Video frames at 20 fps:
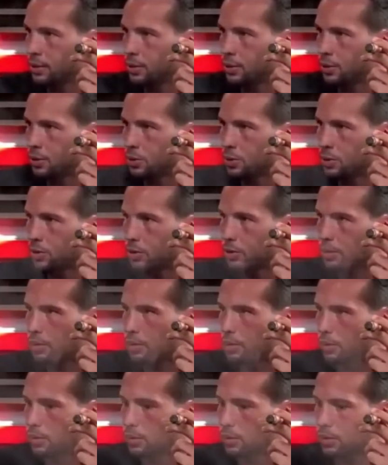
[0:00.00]

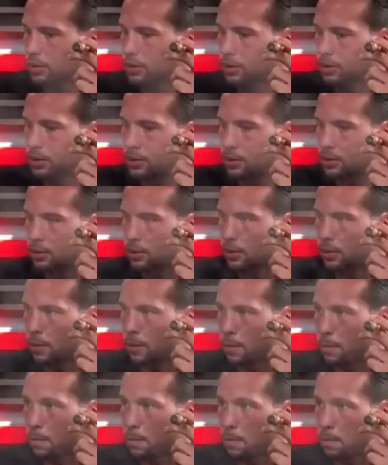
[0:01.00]

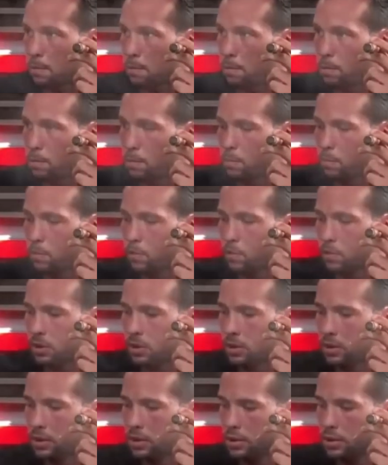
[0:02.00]

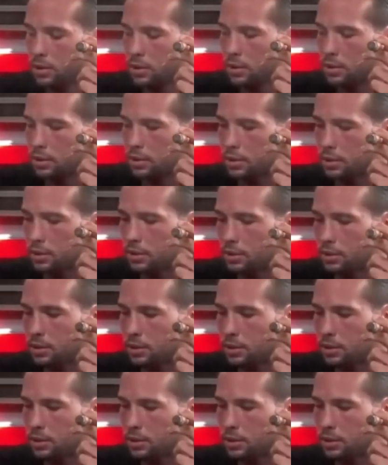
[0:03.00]
The person shown says nothing.